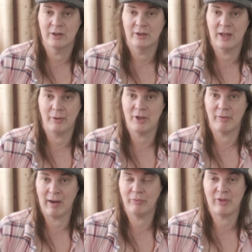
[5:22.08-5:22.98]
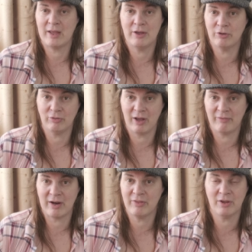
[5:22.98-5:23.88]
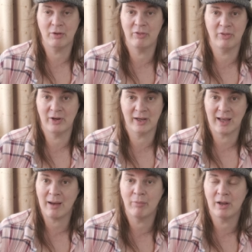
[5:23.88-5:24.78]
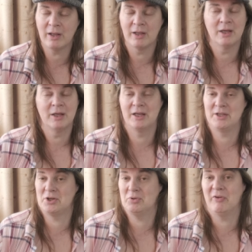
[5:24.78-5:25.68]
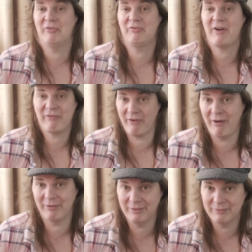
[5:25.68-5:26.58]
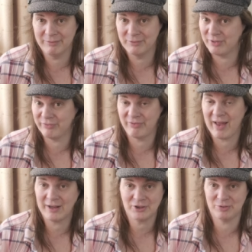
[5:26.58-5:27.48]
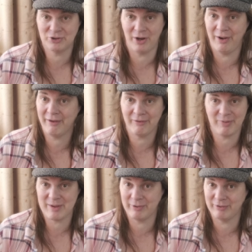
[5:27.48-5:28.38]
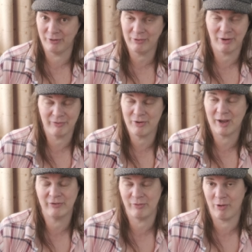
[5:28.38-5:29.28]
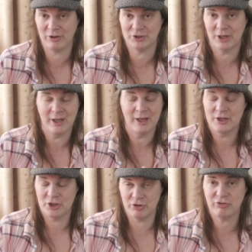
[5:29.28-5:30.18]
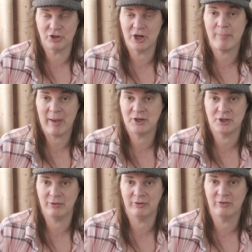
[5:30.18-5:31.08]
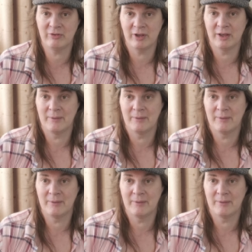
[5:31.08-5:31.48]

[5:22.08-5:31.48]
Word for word: Now, when you're out there and you don't have anything other than a camera and you don't want to faff on with flash, which a lot of people don't, a lot of you guys who watch just the JPEG shooters,